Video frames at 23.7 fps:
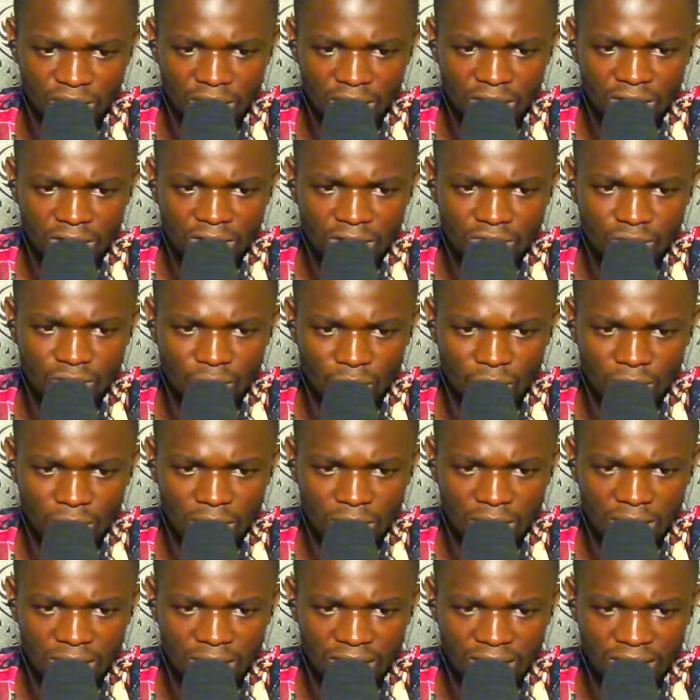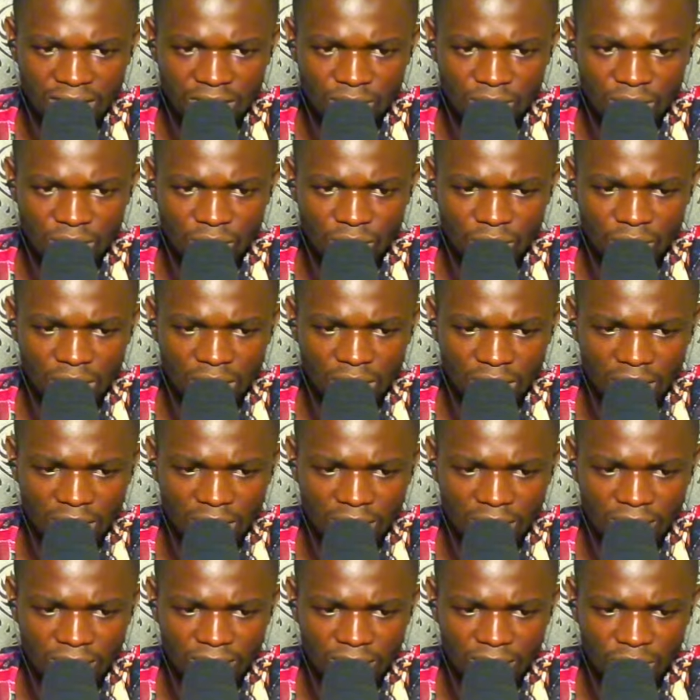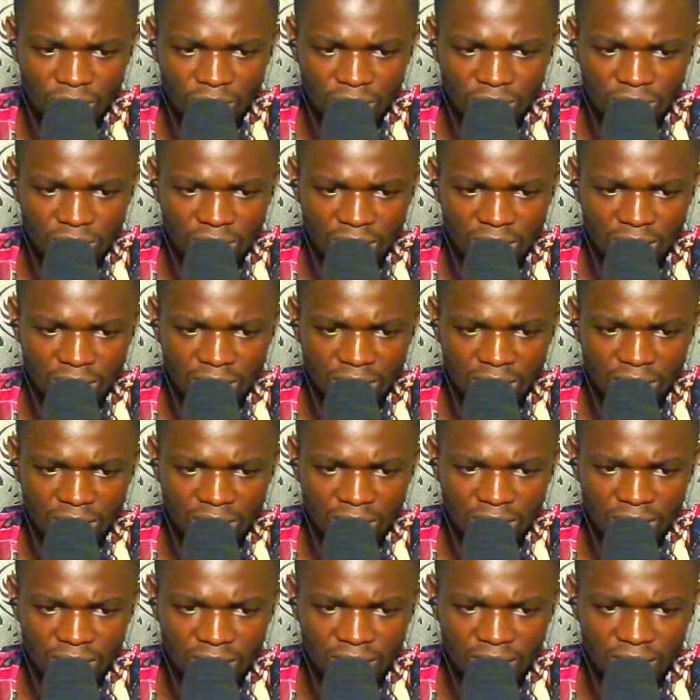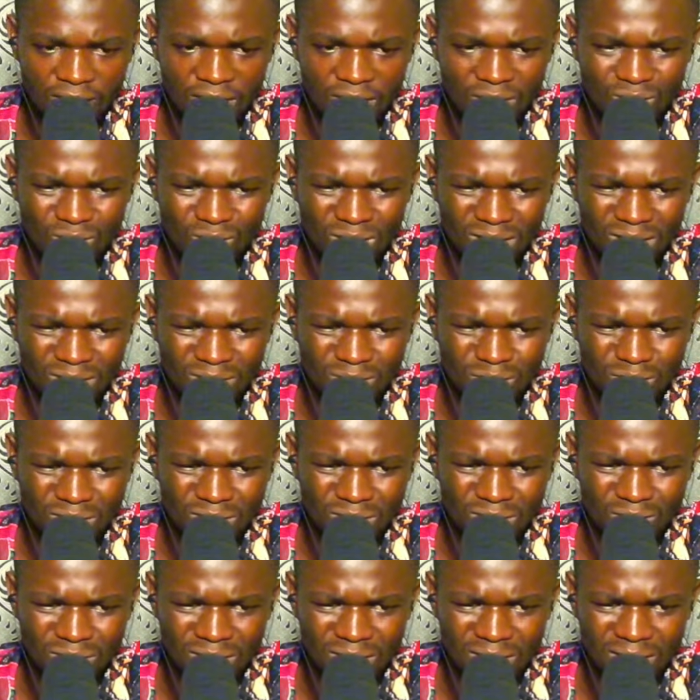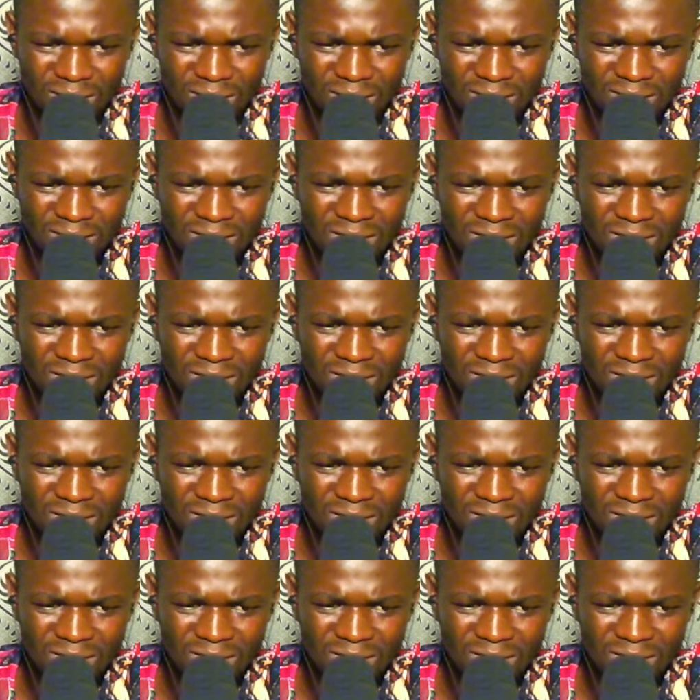So let's say we go here, because if I go here, I'm not seeing what I get.